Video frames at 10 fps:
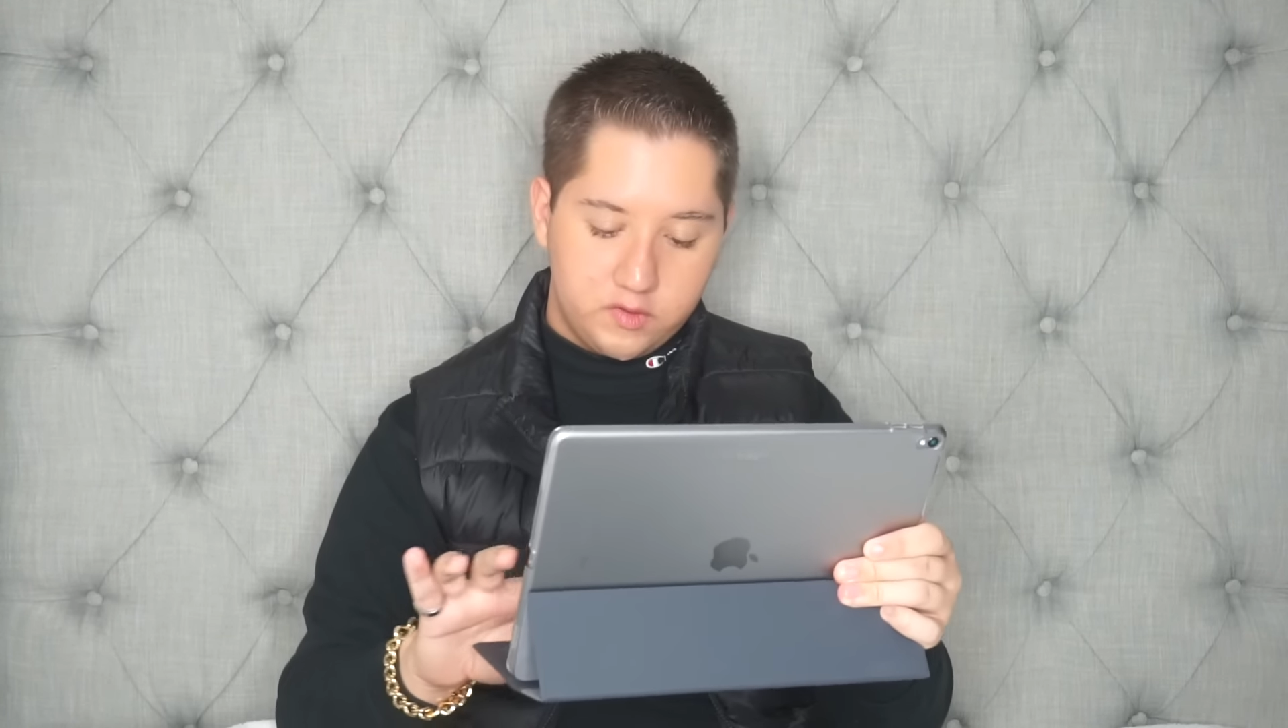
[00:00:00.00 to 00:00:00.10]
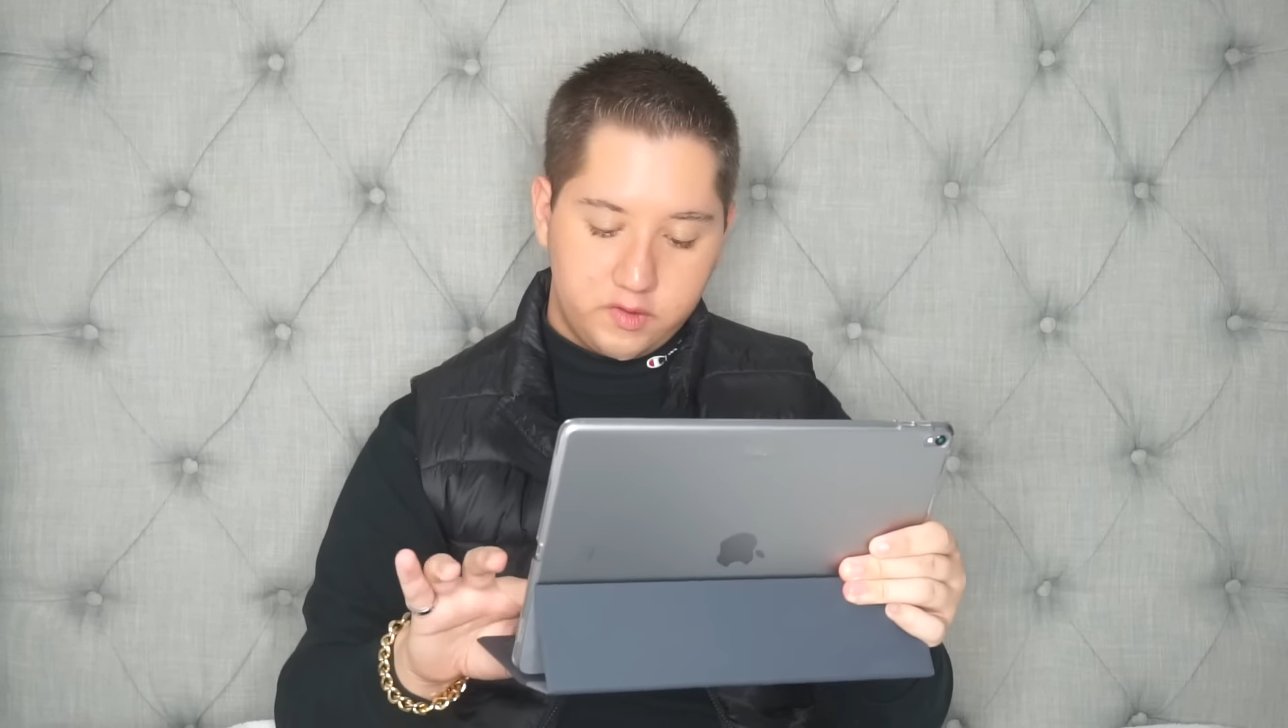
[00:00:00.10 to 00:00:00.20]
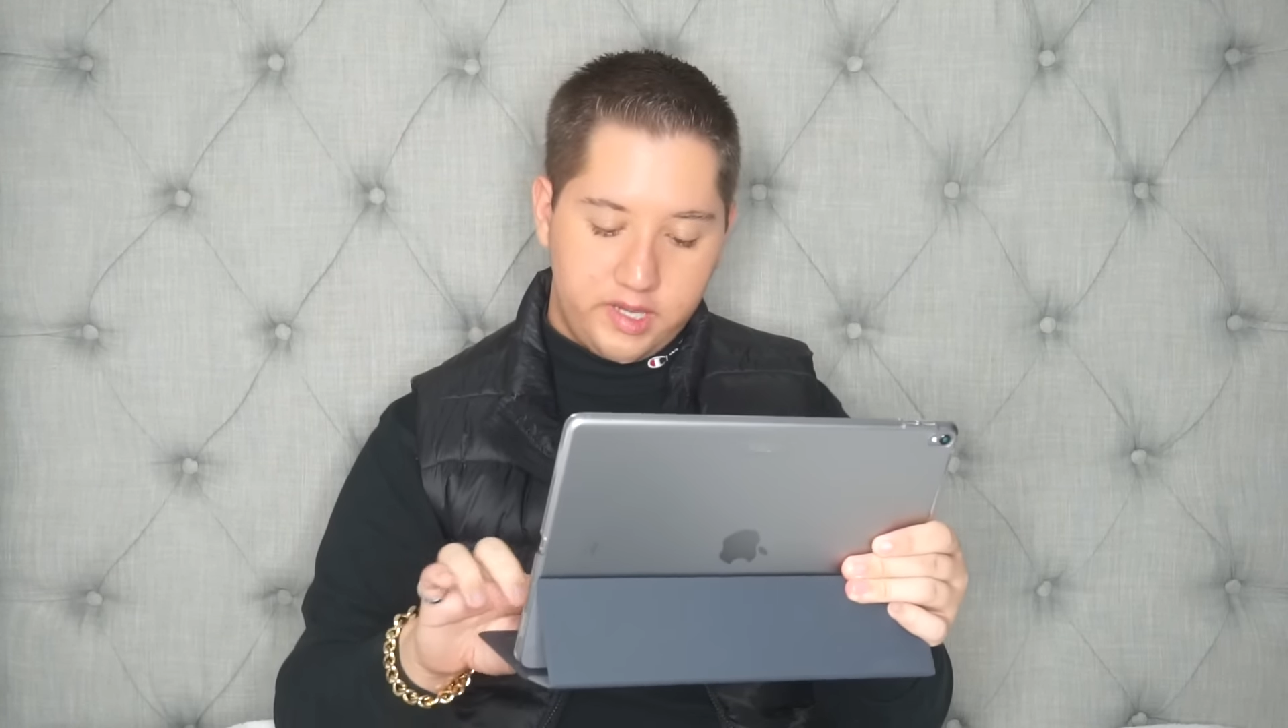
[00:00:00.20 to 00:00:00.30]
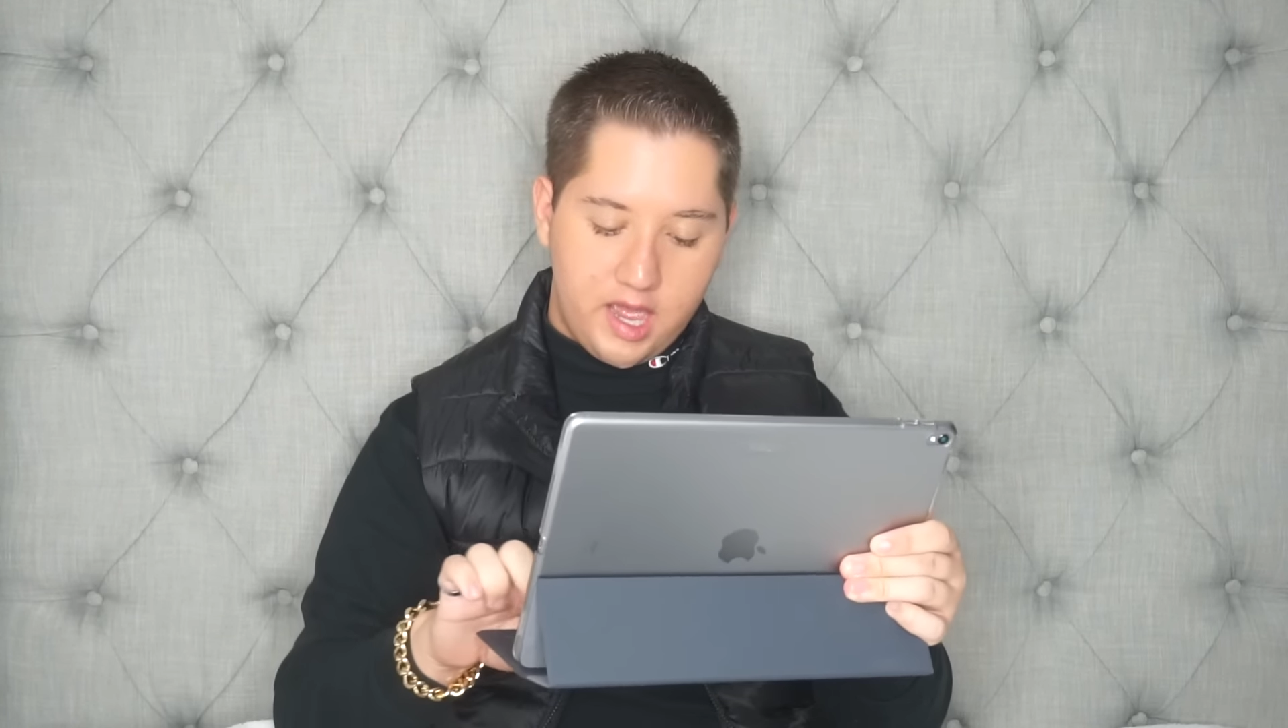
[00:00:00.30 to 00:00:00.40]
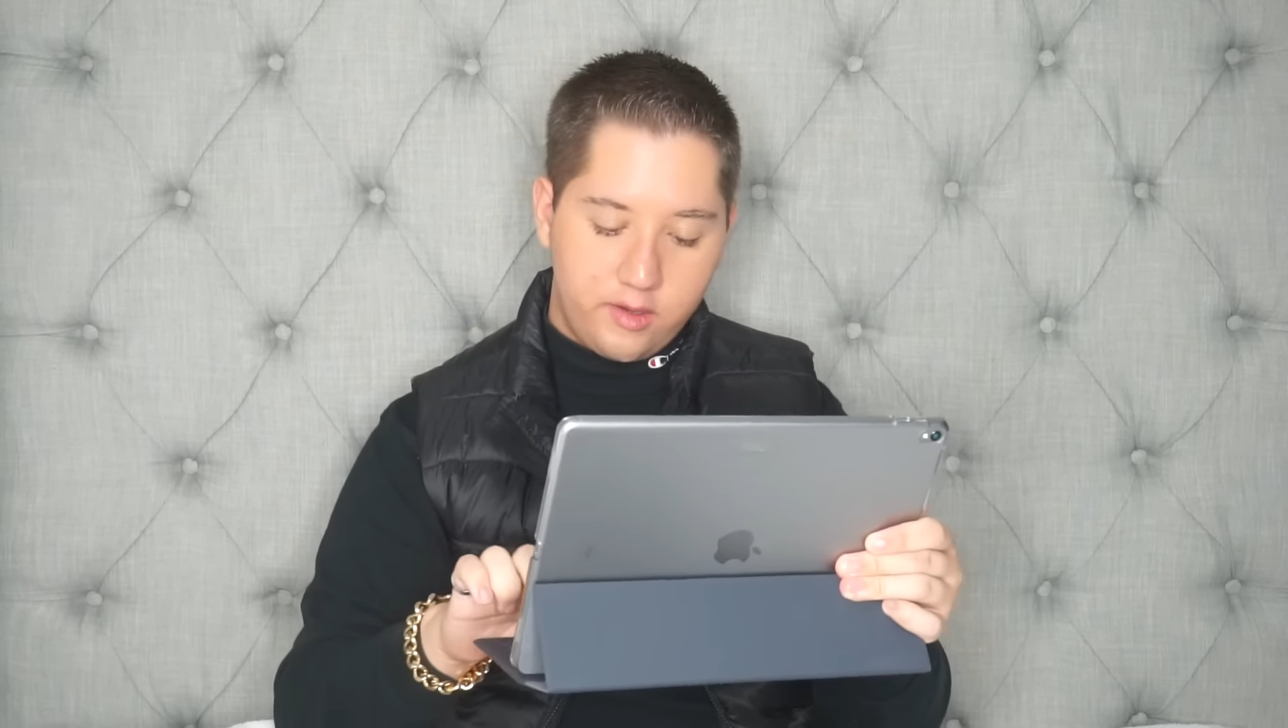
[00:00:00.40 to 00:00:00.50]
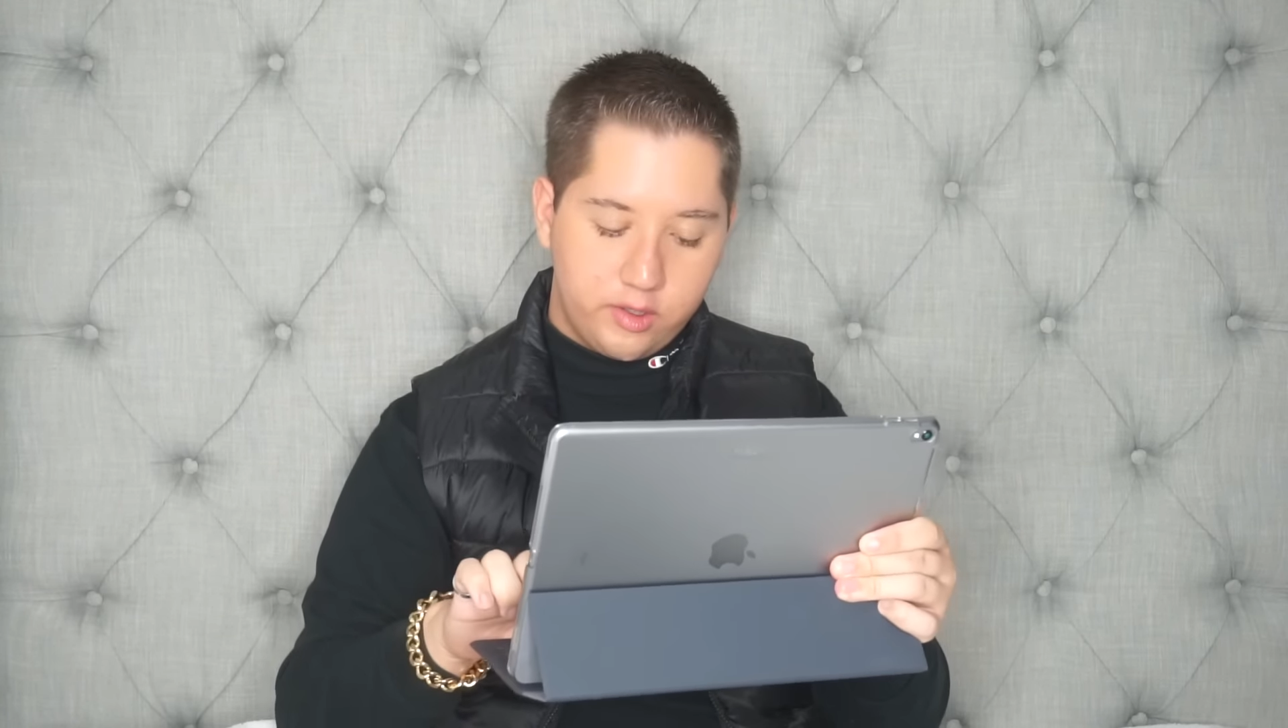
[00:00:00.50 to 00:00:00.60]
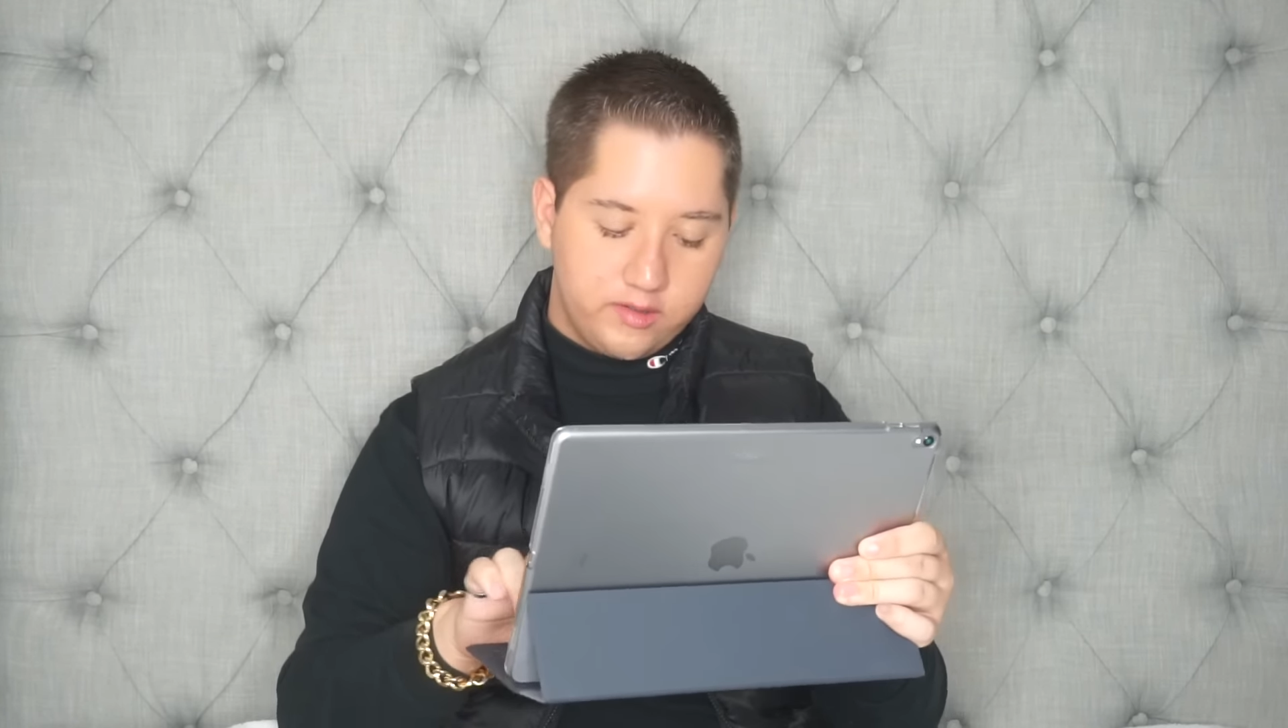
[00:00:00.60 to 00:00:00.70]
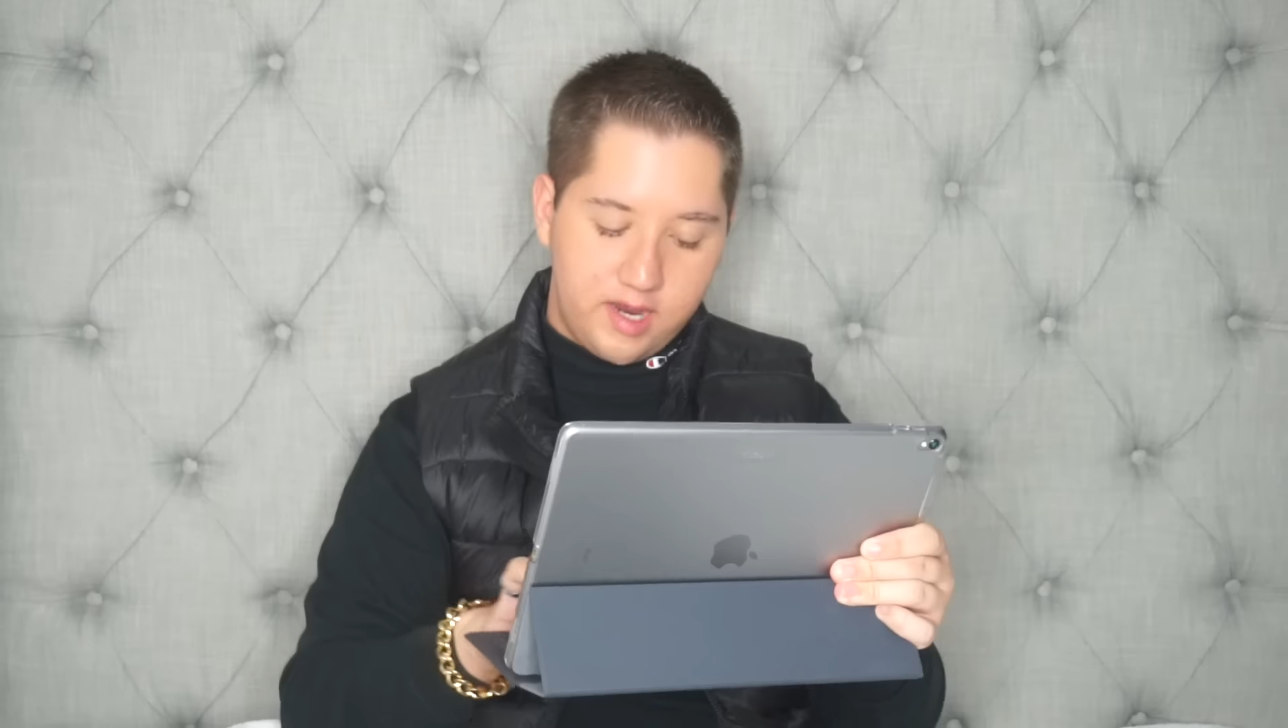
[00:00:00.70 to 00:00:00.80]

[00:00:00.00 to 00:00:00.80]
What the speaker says: So yeah, you can